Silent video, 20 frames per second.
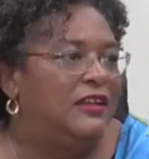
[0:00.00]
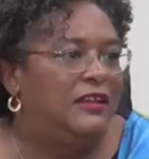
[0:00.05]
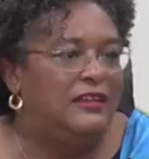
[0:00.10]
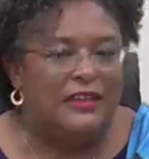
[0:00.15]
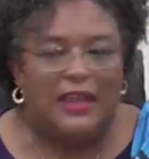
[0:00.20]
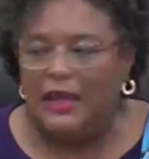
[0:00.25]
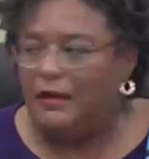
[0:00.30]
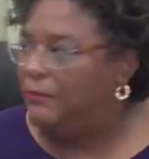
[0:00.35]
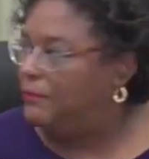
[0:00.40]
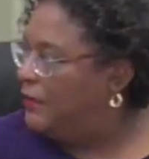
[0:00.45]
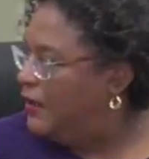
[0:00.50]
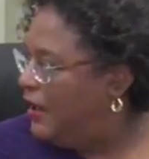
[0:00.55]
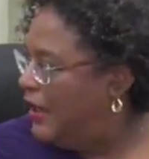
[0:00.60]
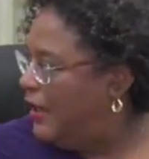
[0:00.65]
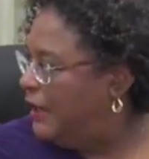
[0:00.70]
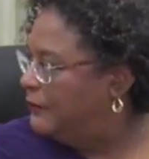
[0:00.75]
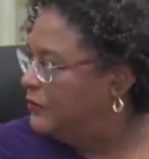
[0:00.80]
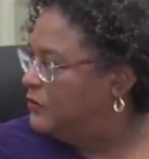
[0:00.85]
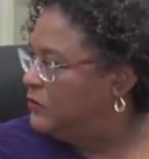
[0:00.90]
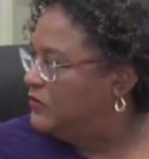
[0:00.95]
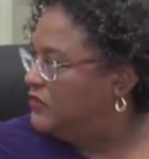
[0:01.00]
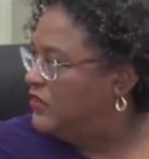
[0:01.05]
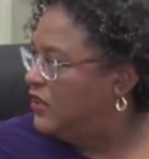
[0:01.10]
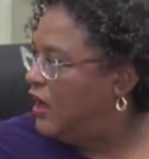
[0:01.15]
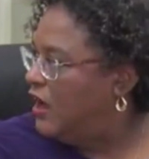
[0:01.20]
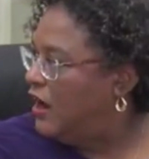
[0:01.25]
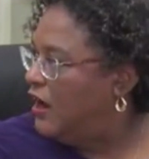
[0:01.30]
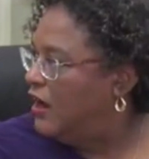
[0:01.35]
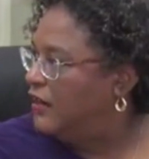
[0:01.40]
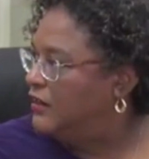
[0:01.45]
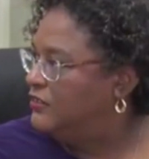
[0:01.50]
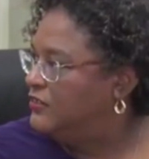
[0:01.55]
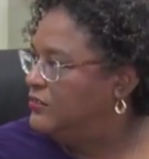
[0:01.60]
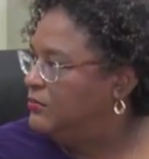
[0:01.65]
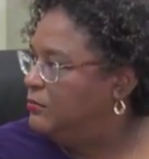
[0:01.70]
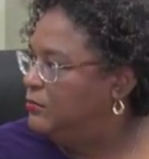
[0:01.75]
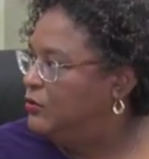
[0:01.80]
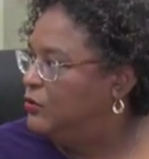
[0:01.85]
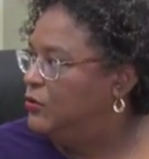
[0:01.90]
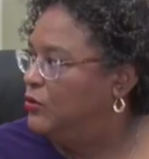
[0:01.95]
That perhaps was the hardest
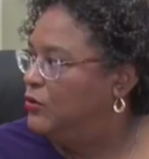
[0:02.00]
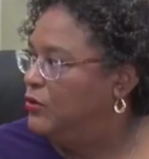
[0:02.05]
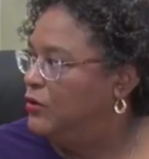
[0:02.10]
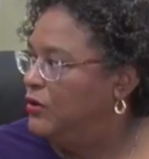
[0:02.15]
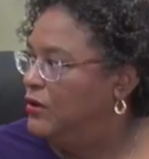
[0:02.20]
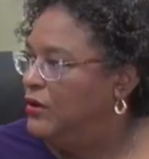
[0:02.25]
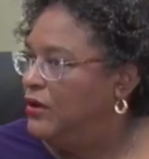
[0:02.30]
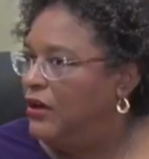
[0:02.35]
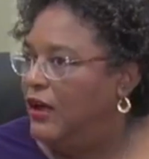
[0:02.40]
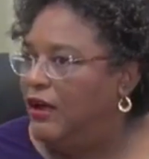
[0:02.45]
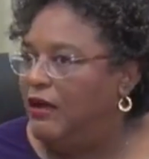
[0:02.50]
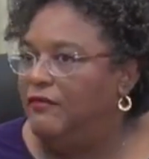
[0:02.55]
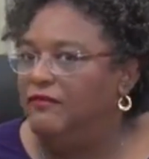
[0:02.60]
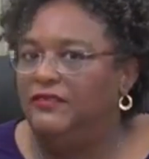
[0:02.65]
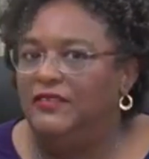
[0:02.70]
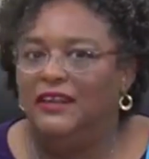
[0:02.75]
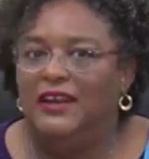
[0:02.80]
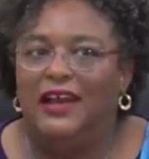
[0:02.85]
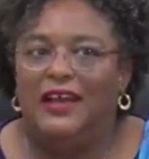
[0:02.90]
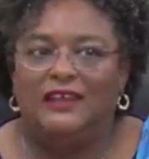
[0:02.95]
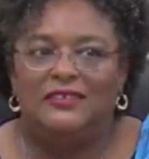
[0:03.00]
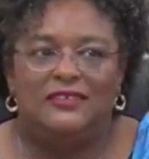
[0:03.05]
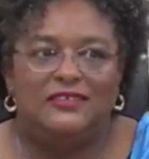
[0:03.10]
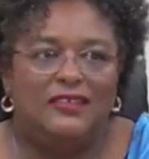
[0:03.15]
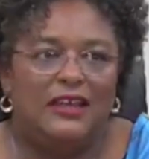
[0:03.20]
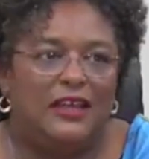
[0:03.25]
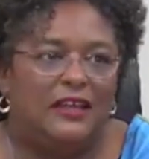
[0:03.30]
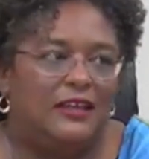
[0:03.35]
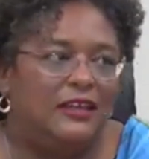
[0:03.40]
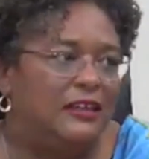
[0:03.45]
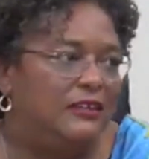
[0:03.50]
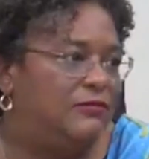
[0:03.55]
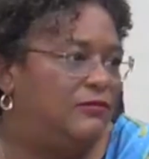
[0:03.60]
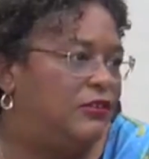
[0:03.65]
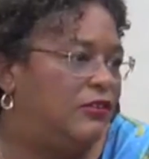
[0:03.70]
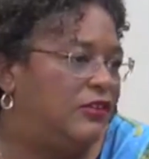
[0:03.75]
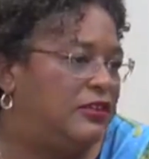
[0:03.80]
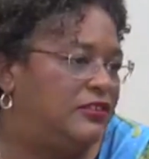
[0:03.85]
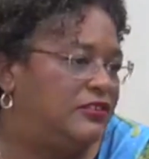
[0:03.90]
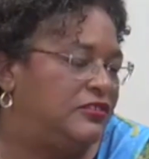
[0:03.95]
blow of the last decade for
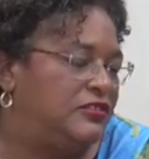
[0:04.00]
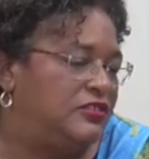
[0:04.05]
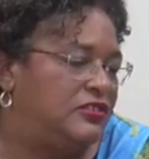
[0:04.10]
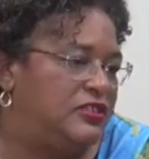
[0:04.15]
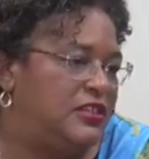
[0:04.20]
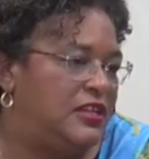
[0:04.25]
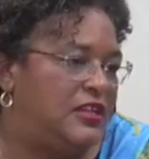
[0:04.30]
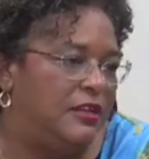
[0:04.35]
us to take.